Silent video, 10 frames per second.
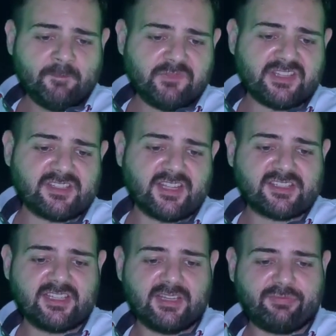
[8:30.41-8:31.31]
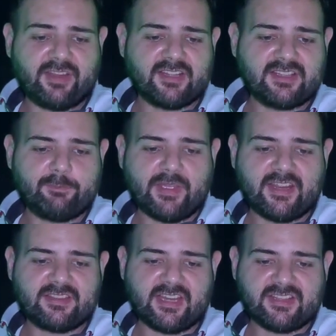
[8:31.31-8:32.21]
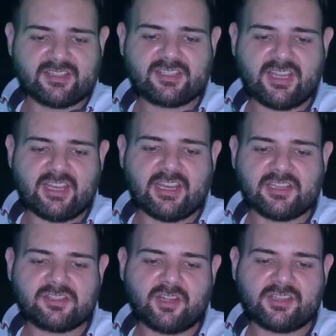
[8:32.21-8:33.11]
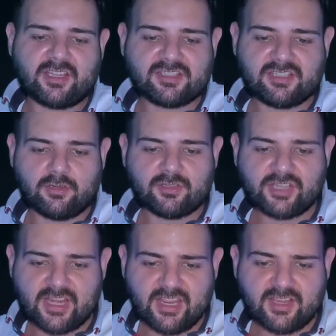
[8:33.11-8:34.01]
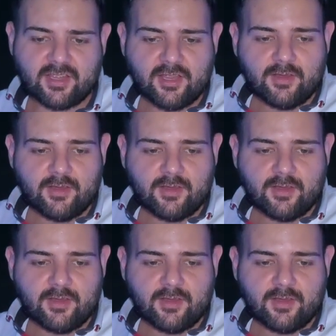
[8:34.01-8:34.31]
does not significantly penetrate the skin and is not carcinogenic,